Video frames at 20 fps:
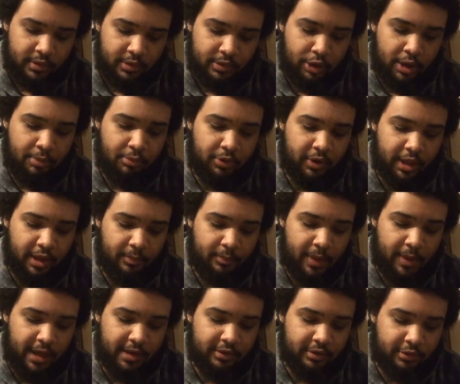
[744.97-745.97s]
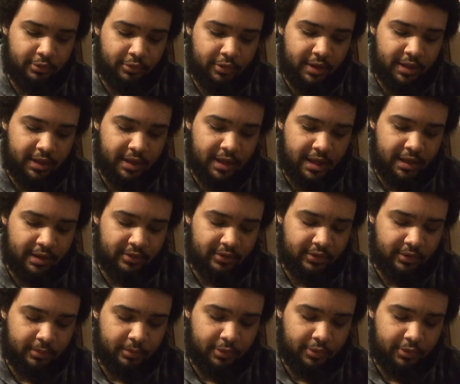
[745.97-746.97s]
They're able to get back into the ring at
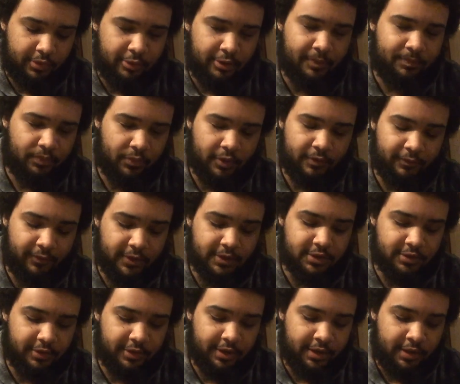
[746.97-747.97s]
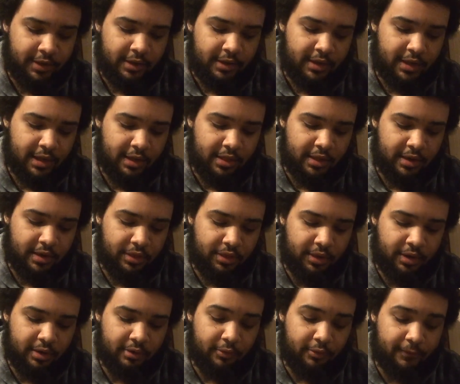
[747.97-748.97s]
some point, or eventually, and then
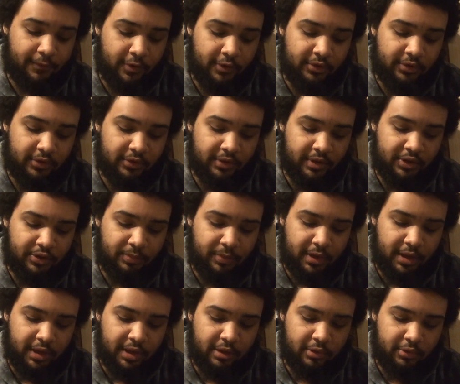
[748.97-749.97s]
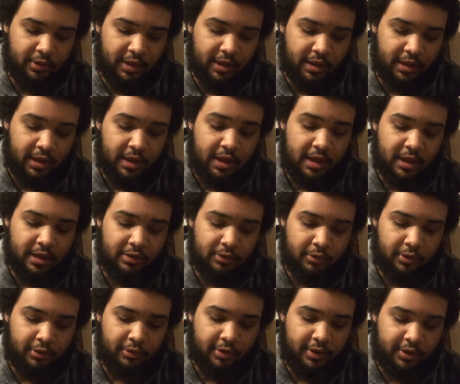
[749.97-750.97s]
Athena reverses the spinning heel kick into
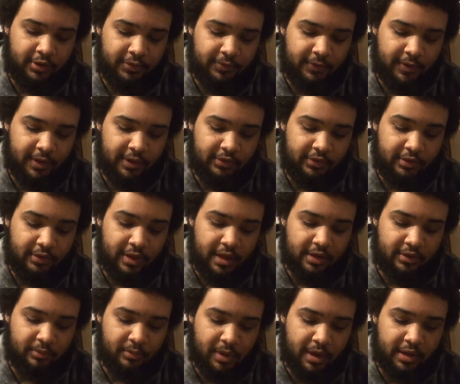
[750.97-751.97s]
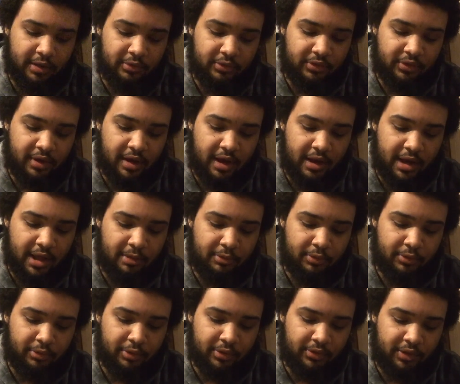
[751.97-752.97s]
a crossface that Mayu is not able
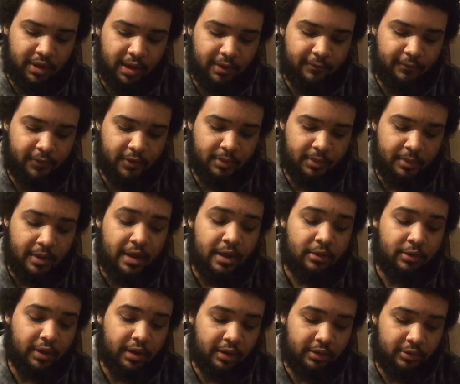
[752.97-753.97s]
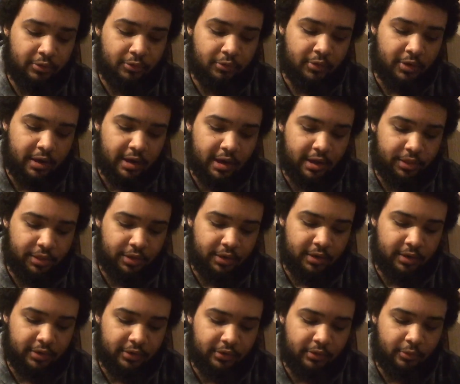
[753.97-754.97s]
to escape from, leading to
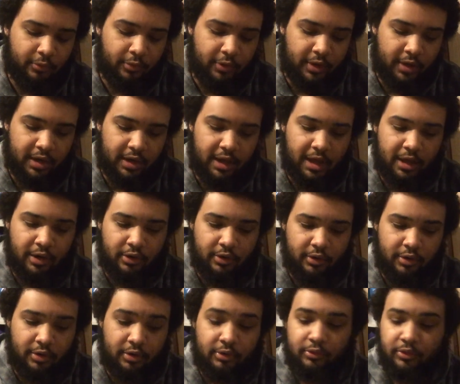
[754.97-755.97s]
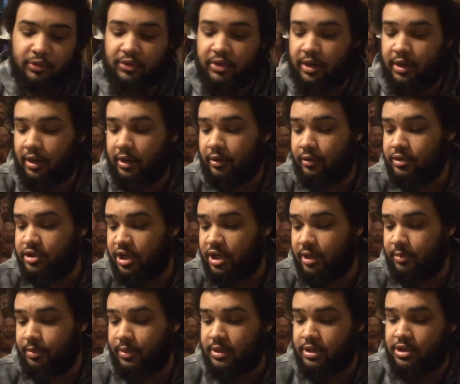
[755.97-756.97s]
Athena's win and her retaining her
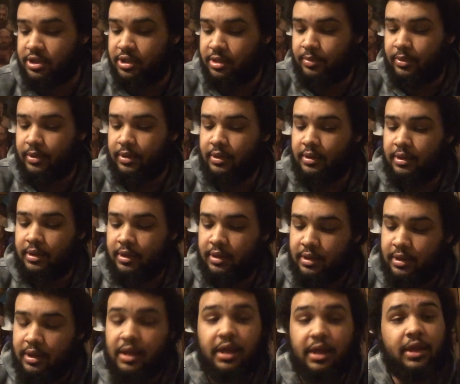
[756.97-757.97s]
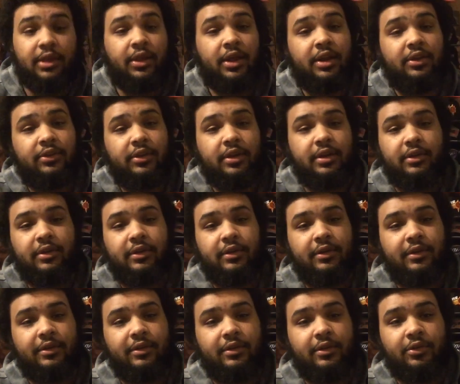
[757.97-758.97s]
championship. And that is it.
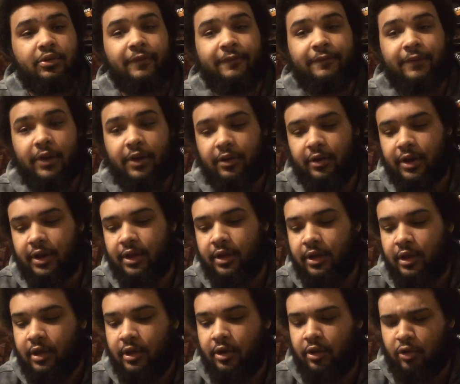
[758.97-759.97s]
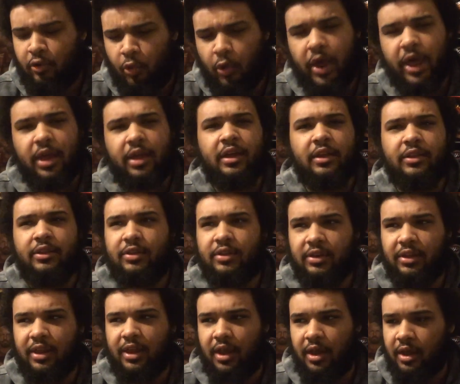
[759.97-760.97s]
This is a very quick, this is
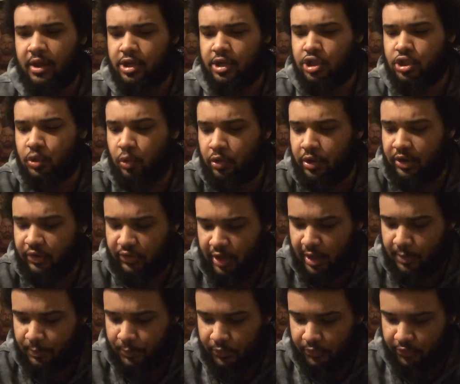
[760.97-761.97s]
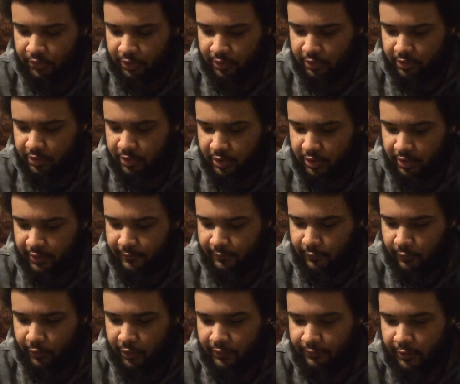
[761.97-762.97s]
the shortest episode of
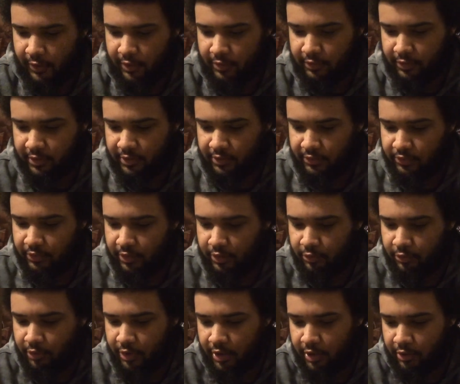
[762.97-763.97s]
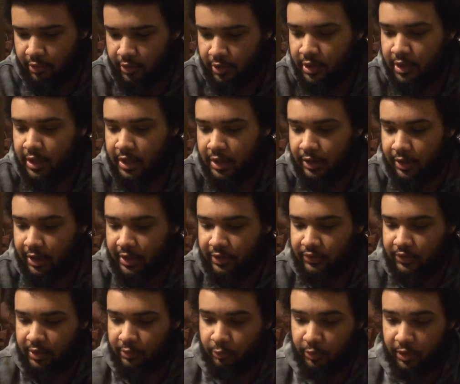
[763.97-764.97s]
Ring of Honor in this new era. And like I
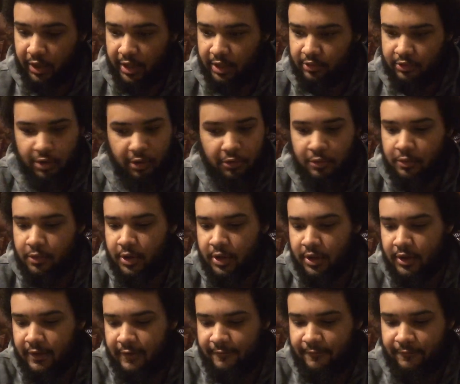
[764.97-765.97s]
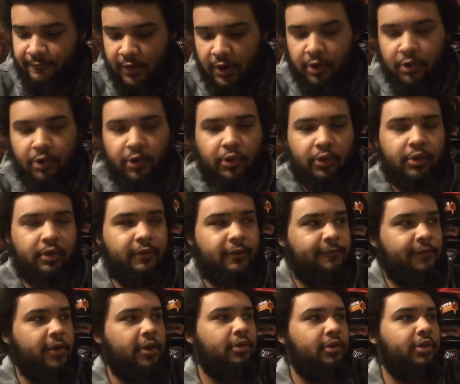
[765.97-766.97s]
said, we had 2
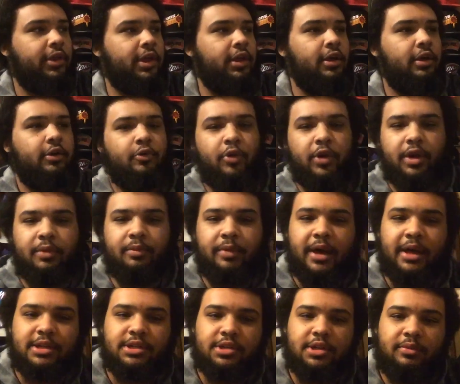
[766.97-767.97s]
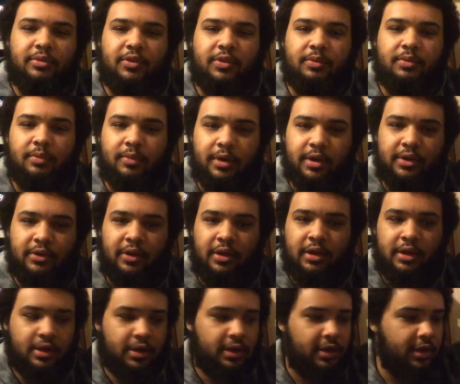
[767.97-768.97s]
fairly quick matchups, but
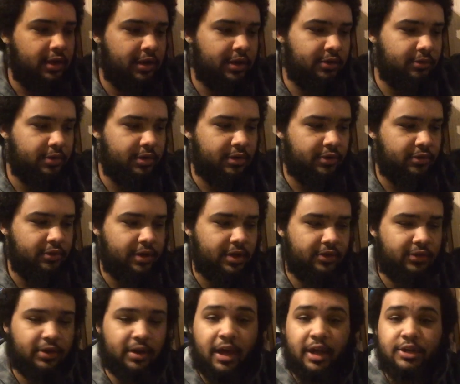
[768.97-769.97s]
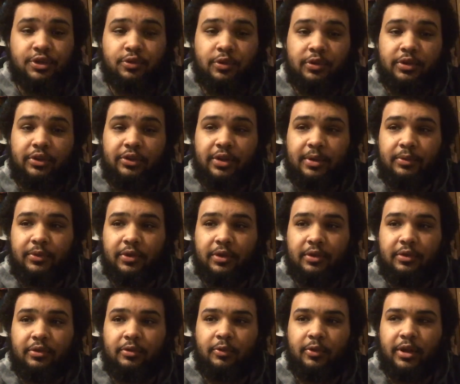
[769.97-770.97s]
it is what it is. Like I said, I enjoyed this
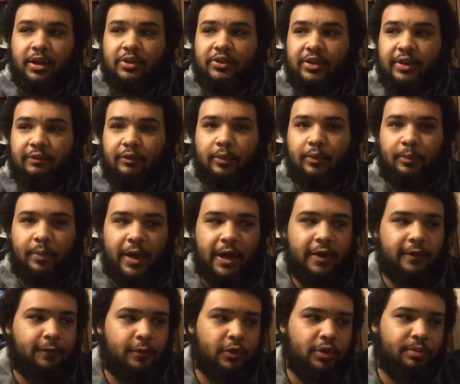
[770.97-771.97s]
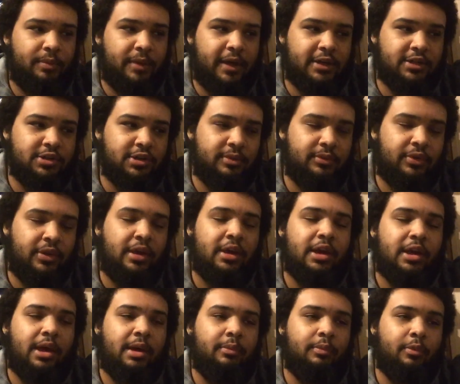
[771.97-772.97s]
episode. We had several back and forth matchups.
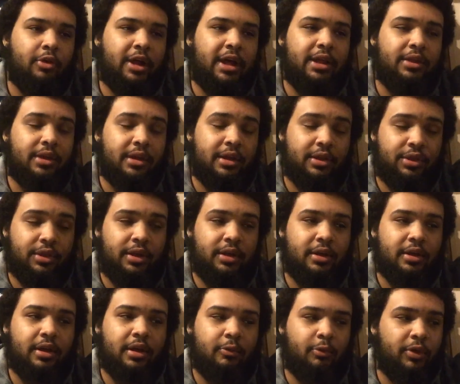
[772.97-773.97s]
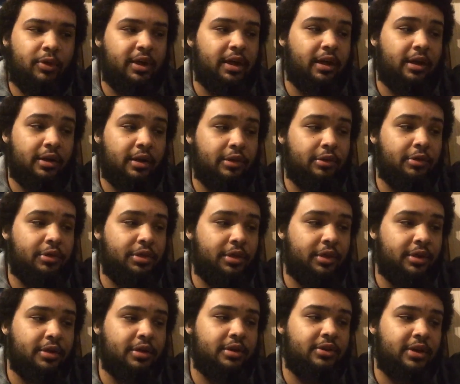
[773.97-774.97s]
I'm glad that we got another
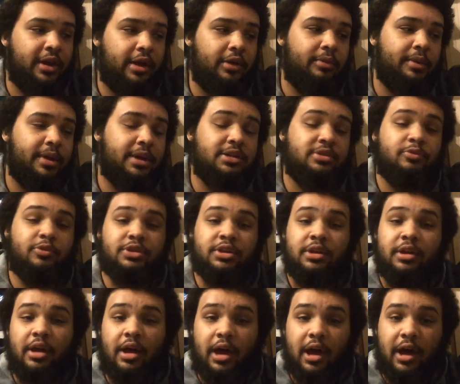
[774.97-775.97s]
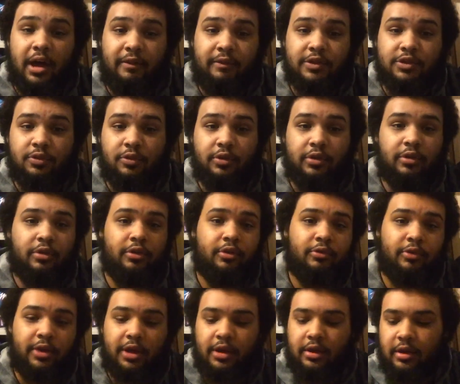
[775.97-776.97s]
Athena title match, which I've enjoyed her
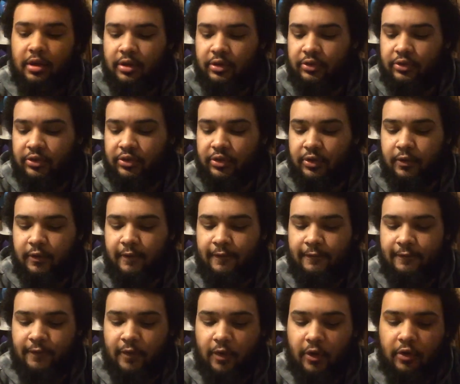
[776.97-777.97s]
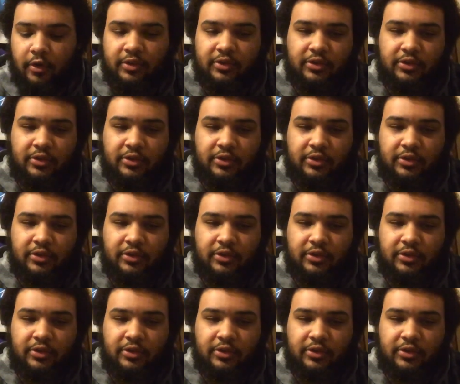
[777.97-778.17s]
reign so far.